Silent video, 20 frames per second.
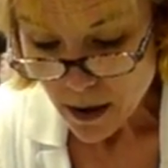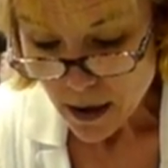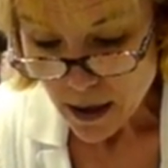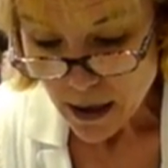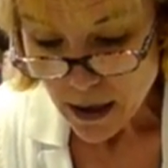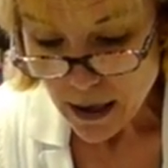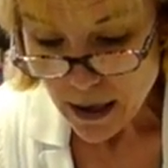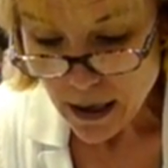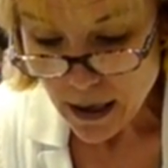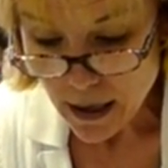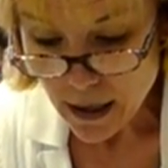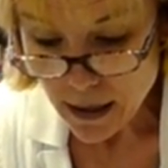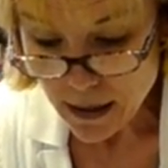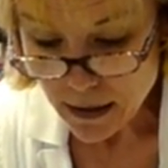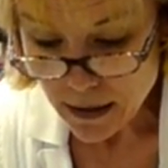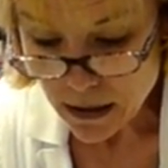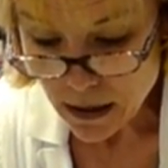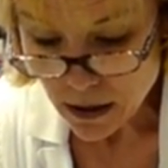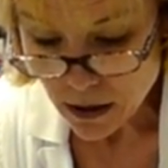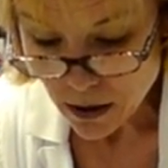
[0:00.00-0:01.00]
and
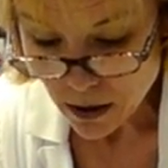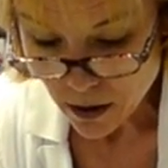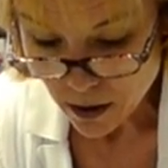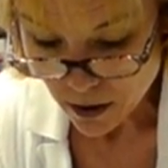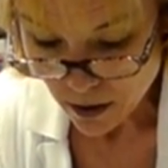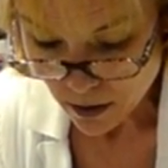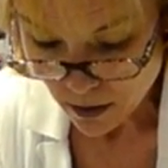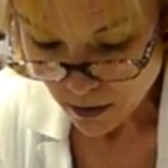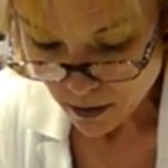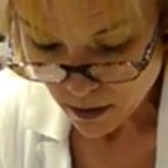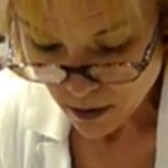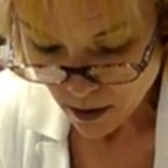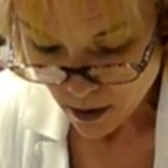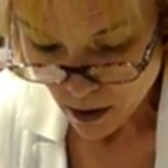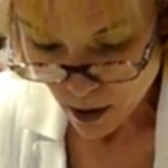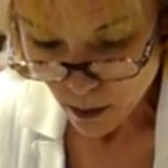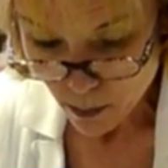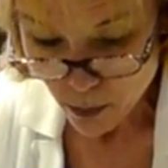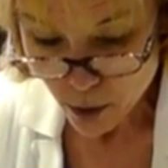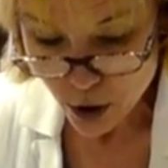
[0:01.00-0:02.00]

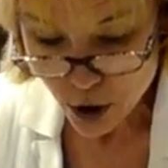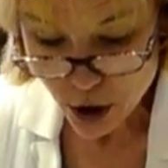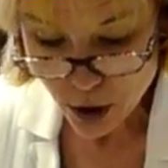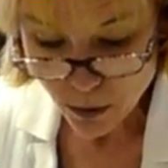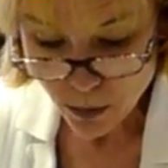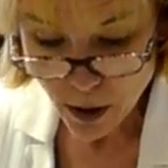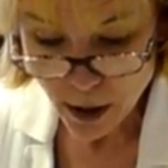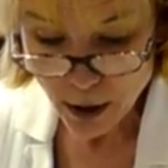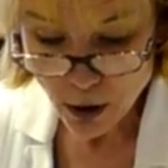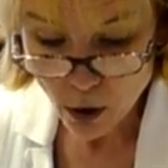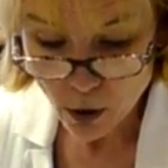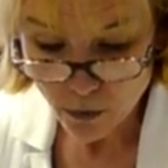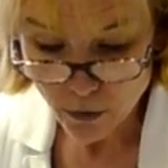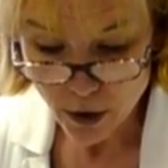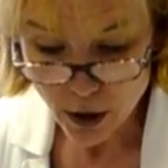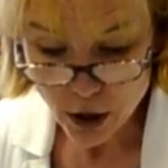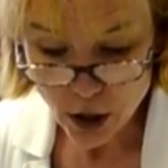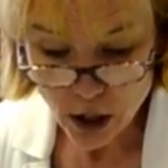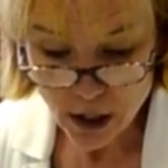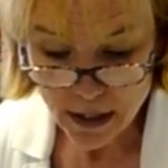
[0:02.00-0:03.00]
push it right
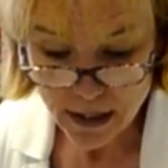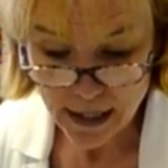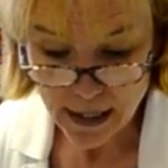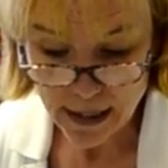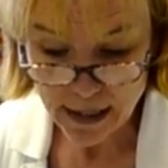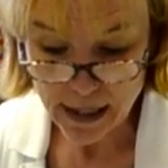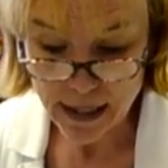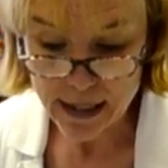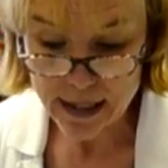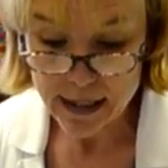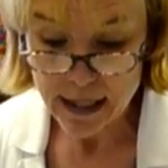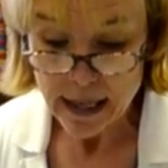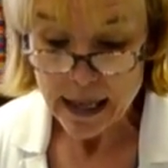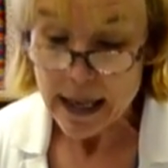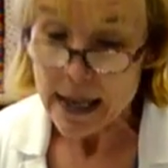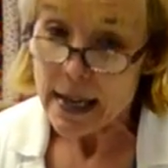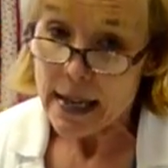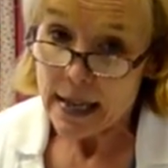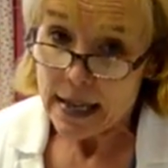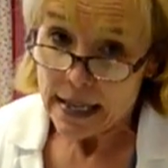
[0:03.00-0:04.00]
over just like this.
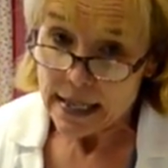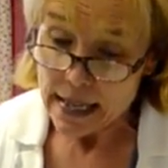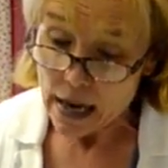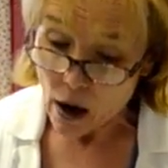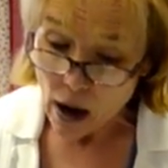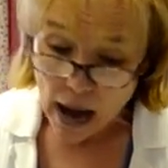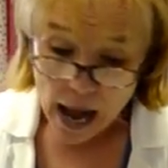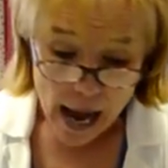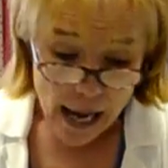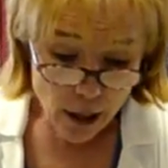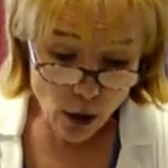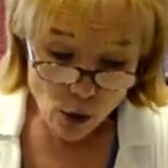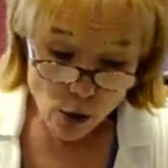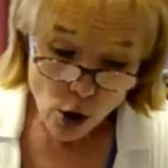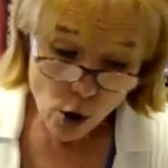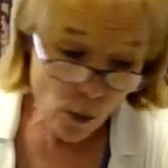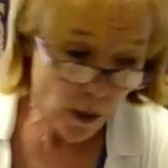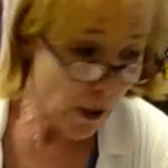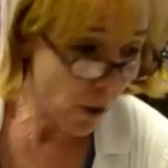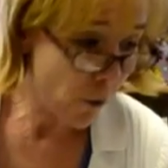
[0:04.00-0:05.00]
Now I don't
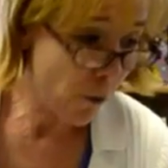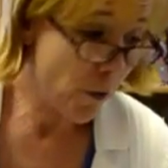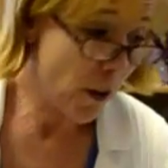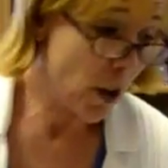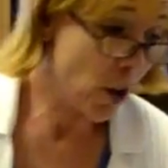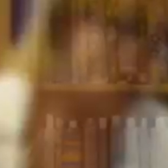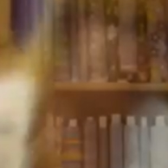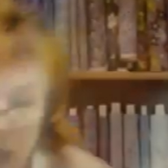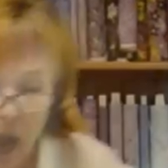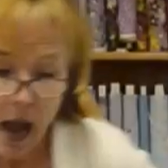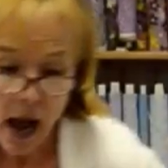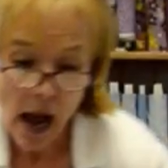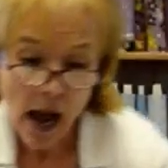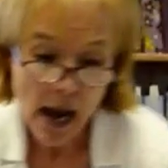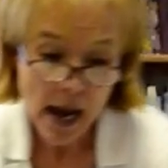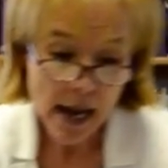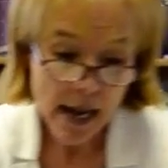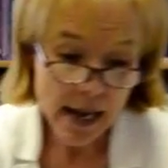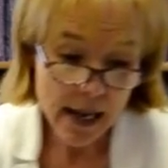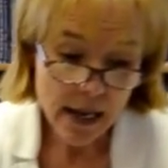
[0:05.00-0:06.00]
go in and finger press.
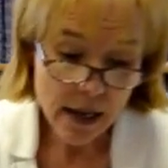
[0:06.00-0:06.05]
I